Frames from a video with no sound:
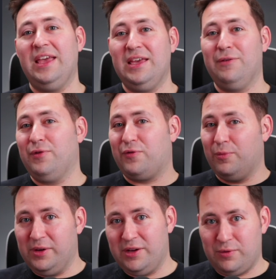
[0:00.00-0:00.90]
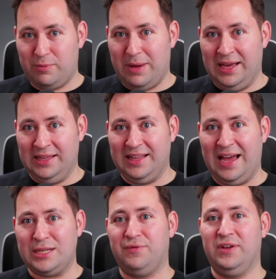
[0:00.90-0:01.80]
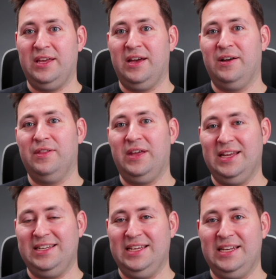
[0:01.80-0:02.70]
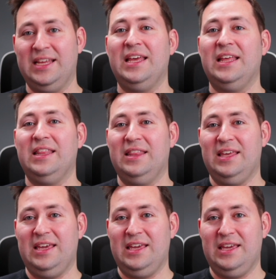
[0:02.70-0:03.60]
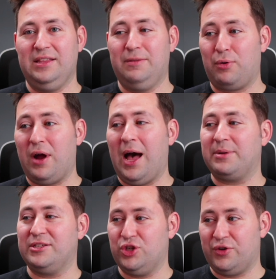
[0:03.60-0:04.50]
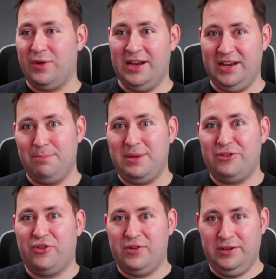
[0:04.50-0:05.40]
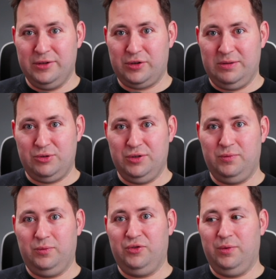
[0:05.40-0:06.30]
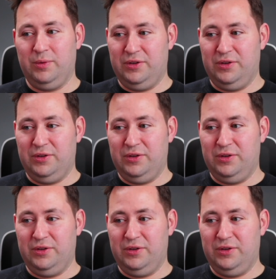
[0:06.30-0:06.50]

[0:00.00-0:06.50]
If you're familiar with my last video that I did, the prompt generated a Midjourney description, which we would